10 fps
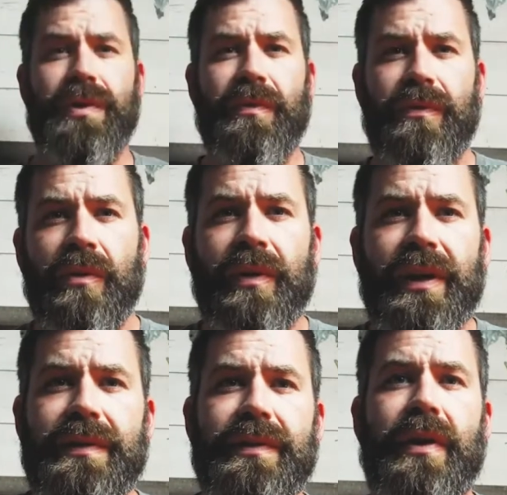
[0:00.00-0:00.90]
before we
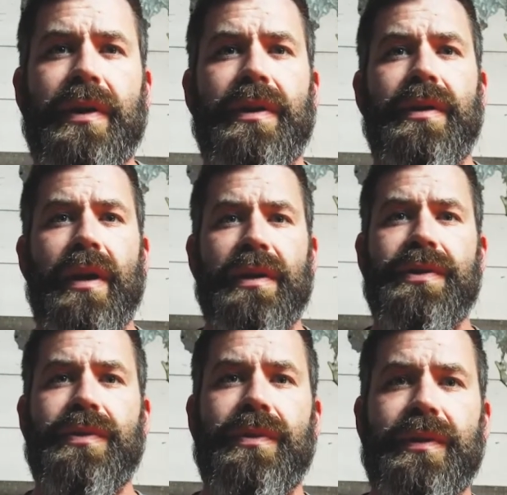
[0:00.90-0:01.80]
get started, I
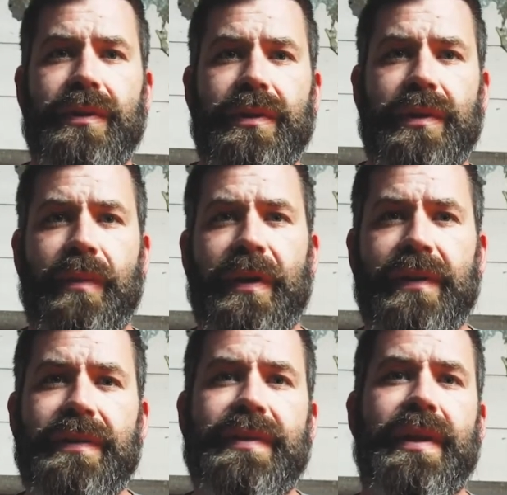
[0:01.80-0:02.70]
just want to come
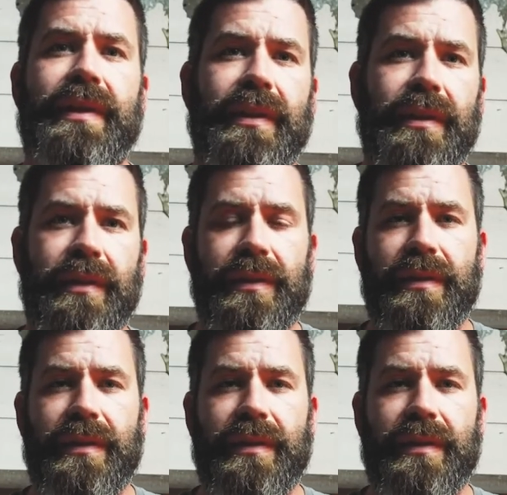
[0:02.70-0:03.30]
out and say that